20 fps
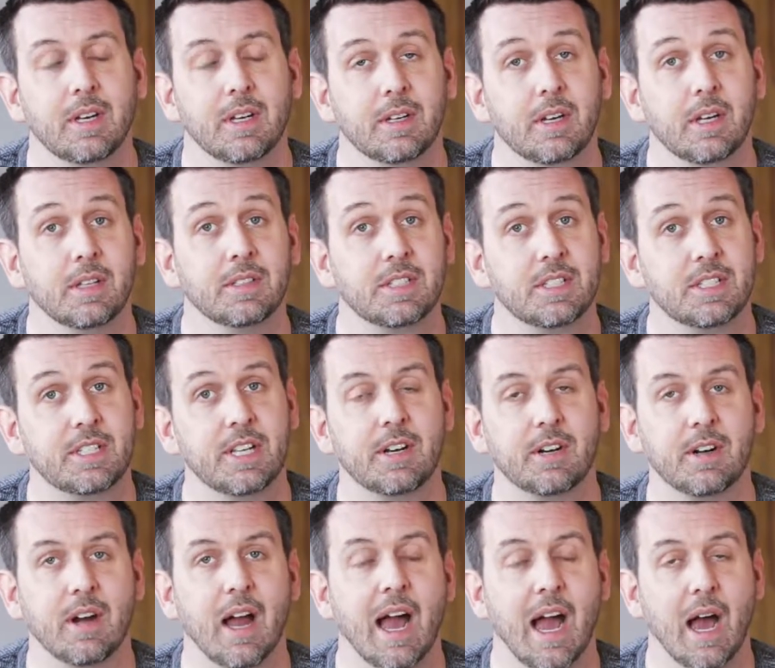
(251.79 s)

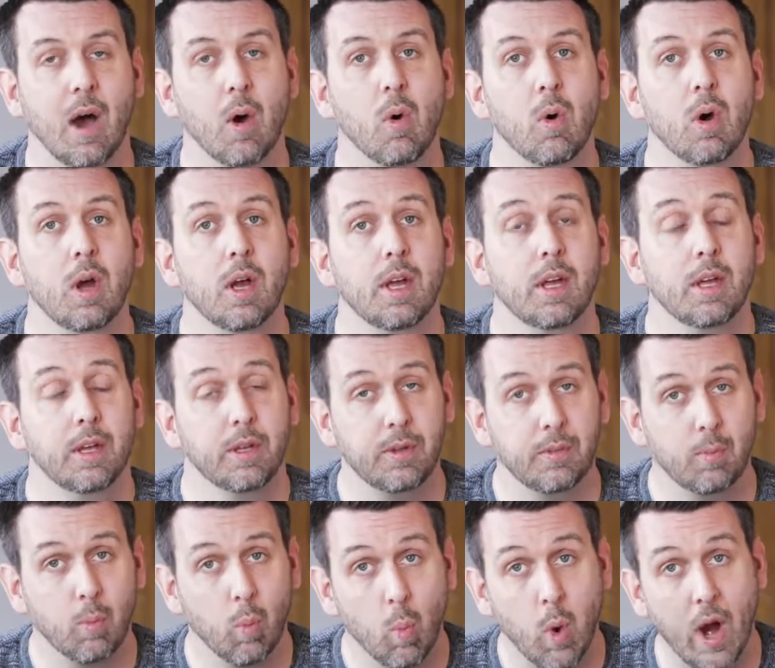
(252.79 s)
consider how,
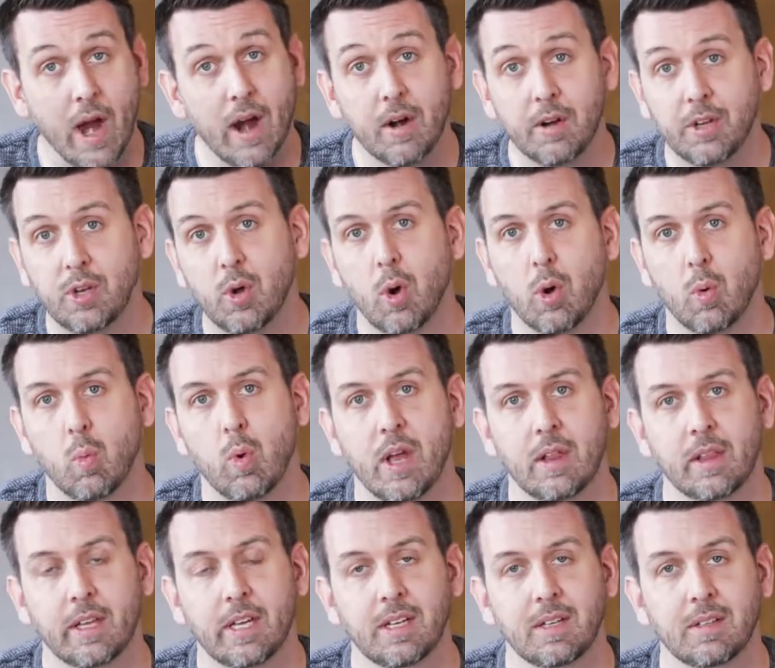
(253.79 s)
where you're
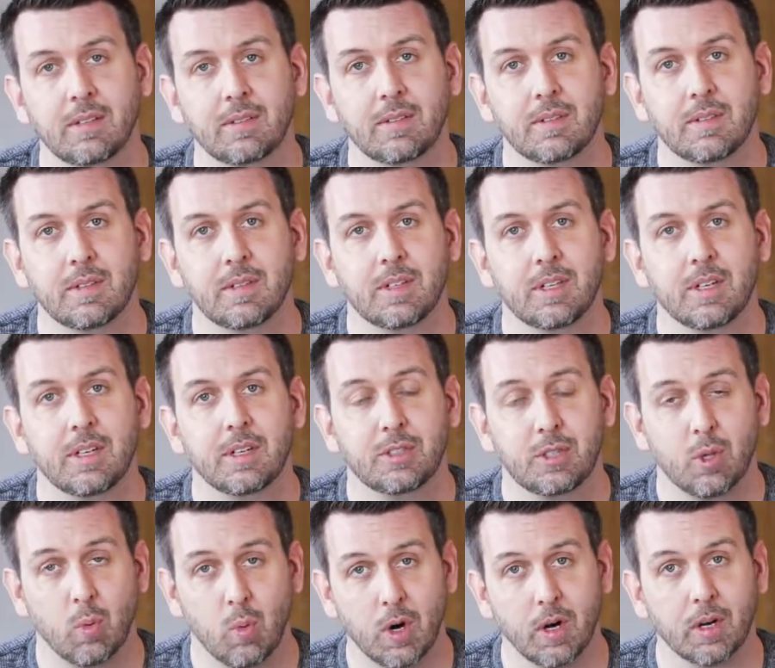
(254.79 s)
willing
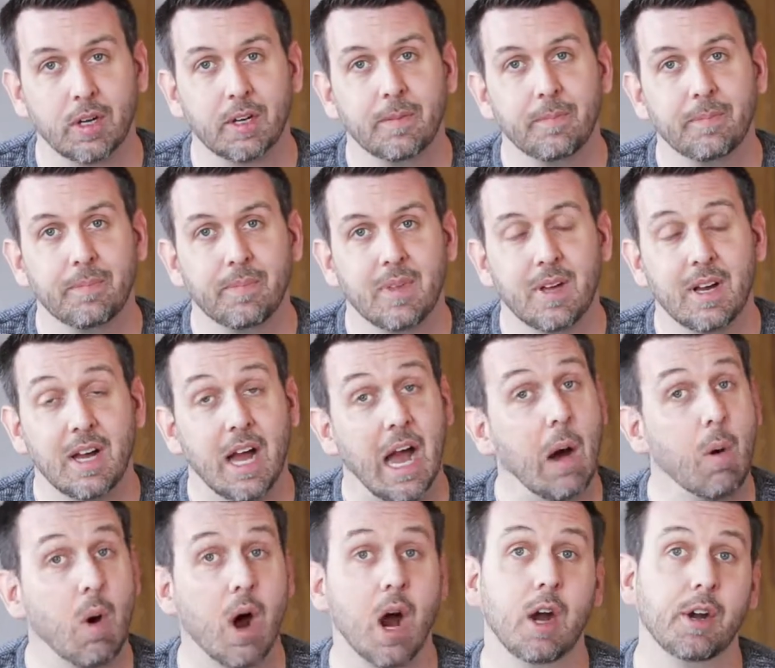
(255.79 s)
to work
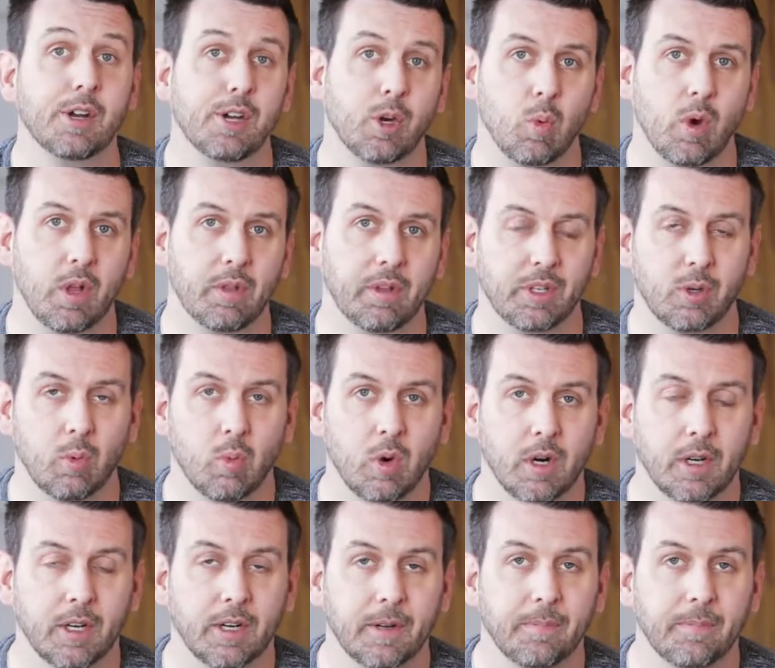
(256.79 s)
how hard you're willing to
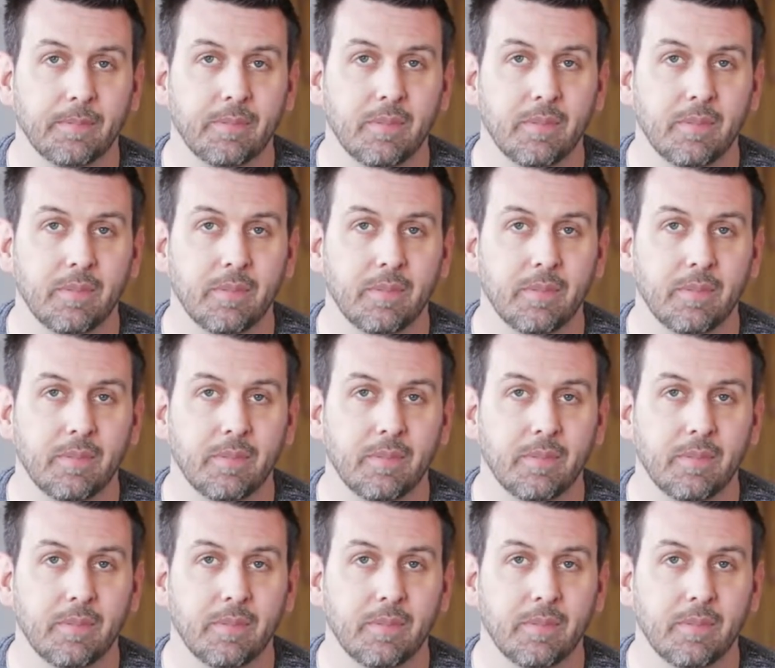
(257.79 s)
work,